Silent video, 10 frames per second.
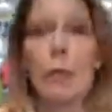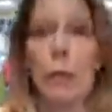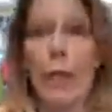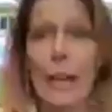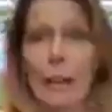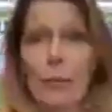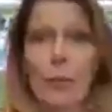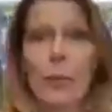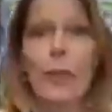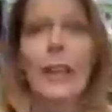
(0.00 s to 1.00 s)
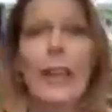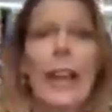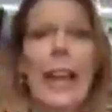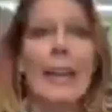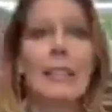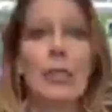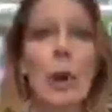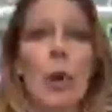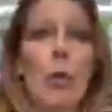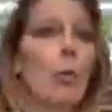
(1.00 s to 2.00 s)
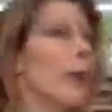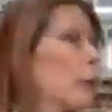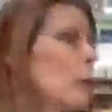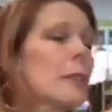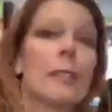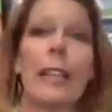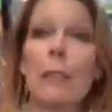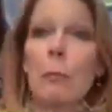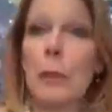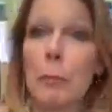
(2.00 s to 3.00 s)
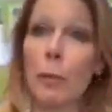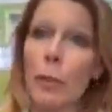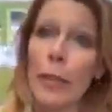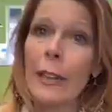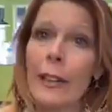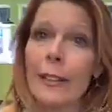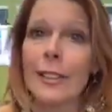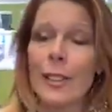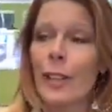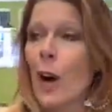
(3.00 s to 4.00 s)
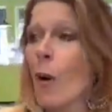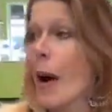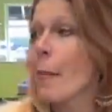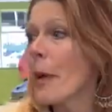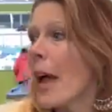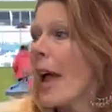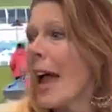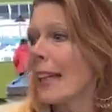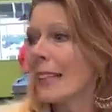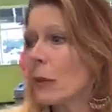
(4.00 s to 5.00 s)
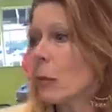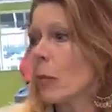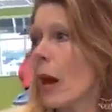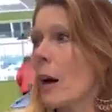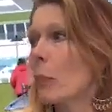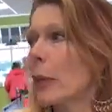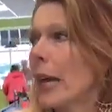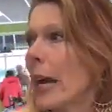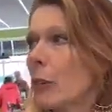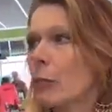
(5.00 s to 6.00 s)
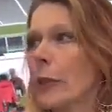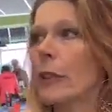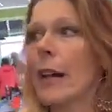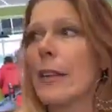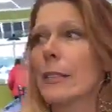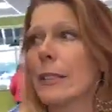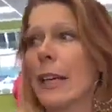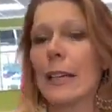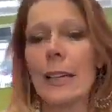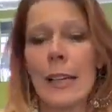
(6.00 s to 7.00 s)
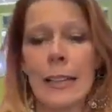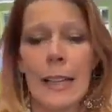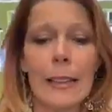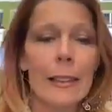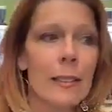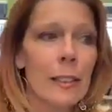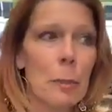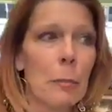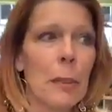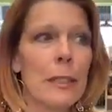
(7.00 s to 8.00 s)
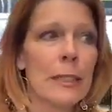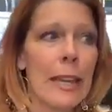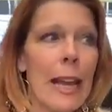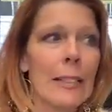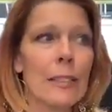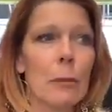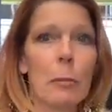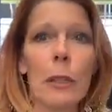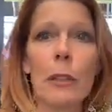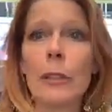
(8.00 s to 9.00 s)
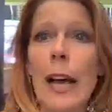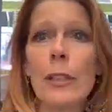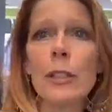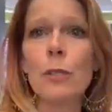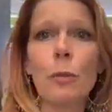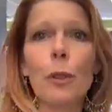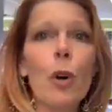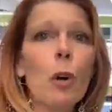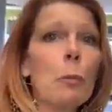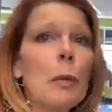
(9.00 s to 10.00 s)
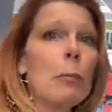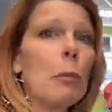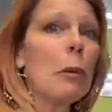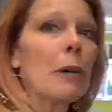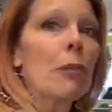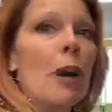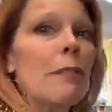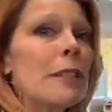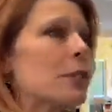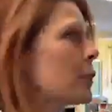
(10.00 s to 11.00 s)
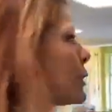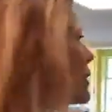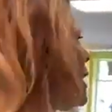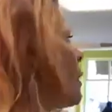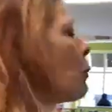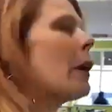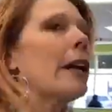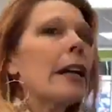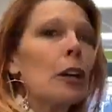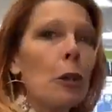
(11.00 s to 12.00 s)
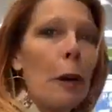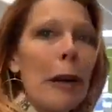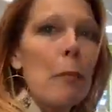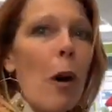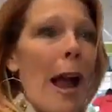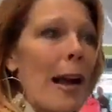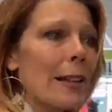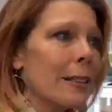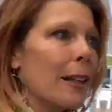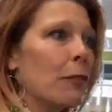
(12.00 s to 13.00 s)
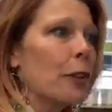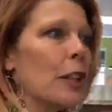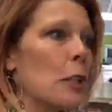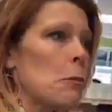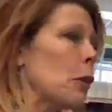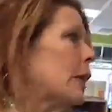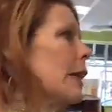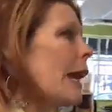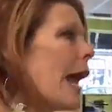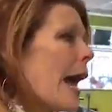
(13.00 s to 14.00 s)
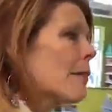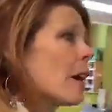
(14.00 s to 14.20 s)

organic food, and so we would send people here to the co-op, and then we kind of realized that this is a place that has an appeal not just for local people but for our visitors. What an incredible asset for the community to have